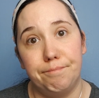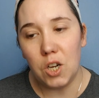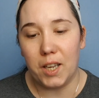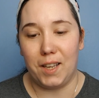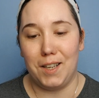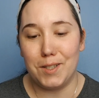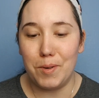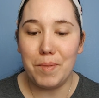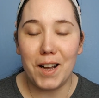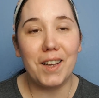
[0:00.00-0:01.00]
Okay guys,
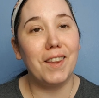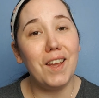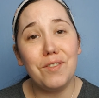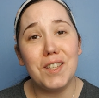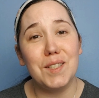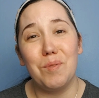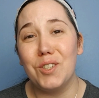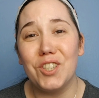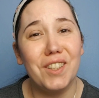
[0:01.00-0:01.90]
we're back. I left the sponge